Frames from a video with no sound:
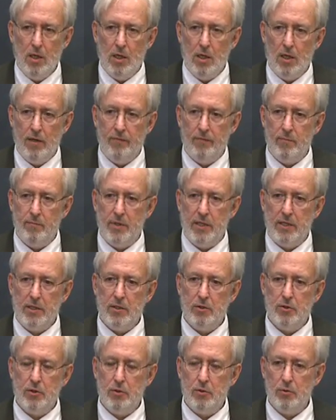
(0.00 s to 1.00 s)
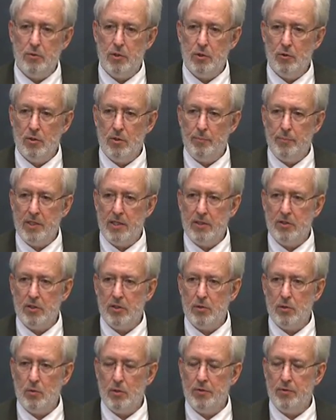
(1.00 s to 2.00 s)
uh, familiar to Europeans
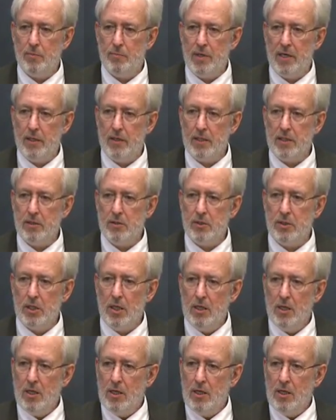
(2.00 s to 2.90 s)
and North Americans.